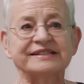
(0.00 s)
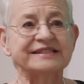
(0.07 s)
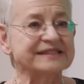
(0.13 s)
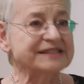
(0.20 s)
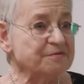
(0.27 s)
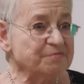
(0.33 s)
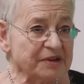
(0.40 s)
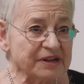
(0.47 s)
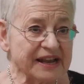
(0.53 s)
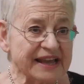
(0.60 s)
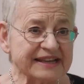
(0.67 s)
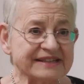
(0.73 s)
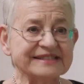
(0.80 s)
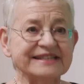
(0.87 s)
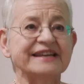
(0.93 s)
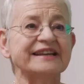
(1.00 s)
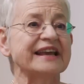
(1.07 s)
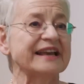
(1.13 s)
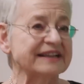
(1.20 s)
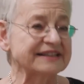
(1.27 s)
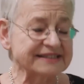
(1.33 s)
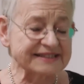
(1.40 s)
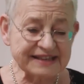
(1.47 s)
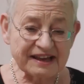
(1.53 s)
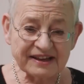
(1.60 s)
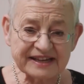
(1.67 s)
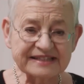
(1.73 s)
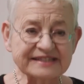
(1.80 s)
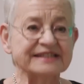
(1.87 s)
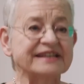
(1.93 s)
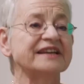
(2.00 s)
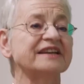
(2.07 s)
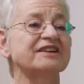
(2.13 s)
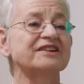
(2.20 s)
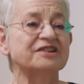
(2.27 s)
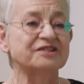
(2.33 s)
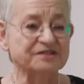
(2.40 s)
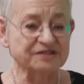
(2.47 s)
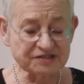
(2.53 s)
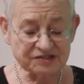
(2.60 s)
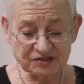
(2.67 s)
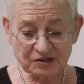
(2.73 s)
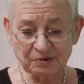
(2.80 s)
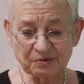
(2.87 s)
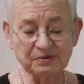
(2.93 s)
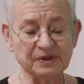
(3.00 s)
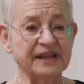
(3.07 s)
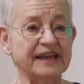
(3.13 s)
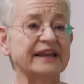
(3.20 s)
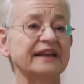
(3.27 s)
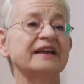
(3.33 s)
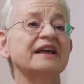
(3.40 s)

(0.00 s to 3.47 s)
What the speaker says: body, spirit, mind that nothing